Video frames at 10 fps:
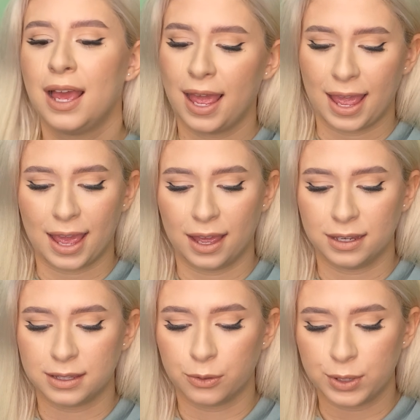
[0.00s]

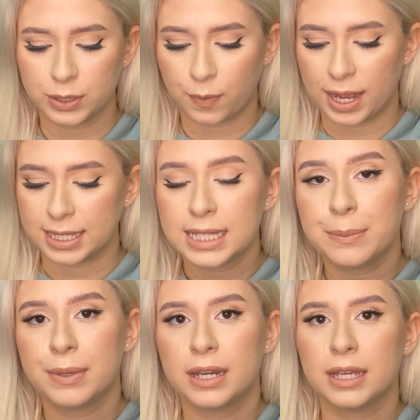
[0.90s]
And the reason why I sleep
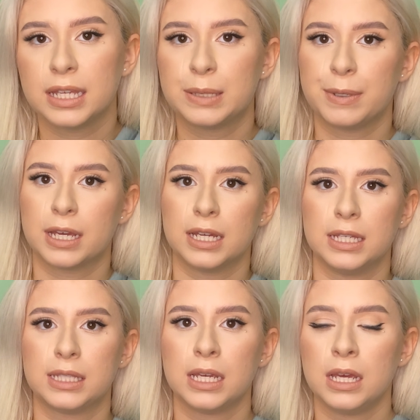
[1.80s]
in it is
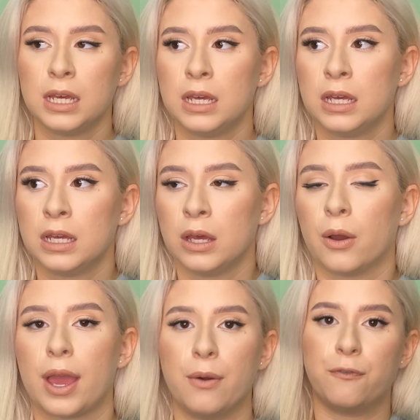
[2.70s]
because,
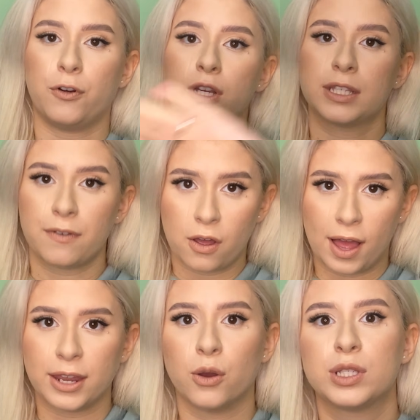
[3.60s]
okay, first of all, I
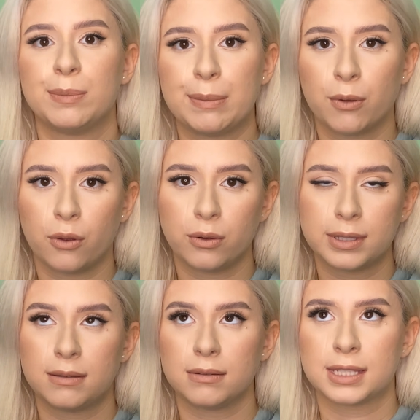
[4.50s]
know some people
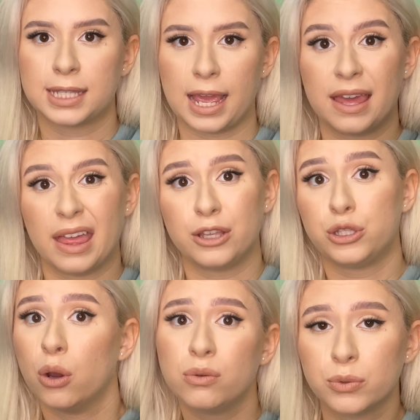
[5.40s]
say like,
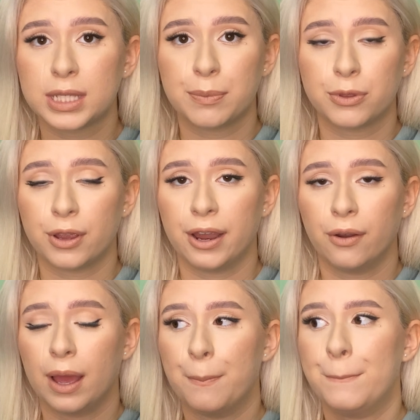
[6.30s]
don't sleep with your hair
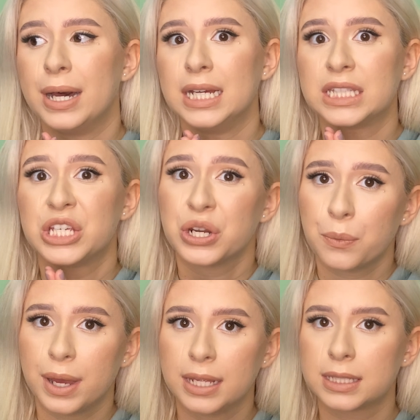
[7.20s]
up, but you know
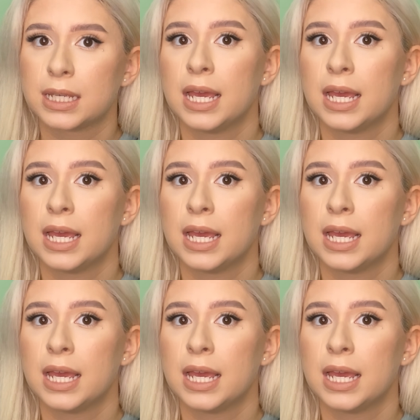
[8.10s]
what?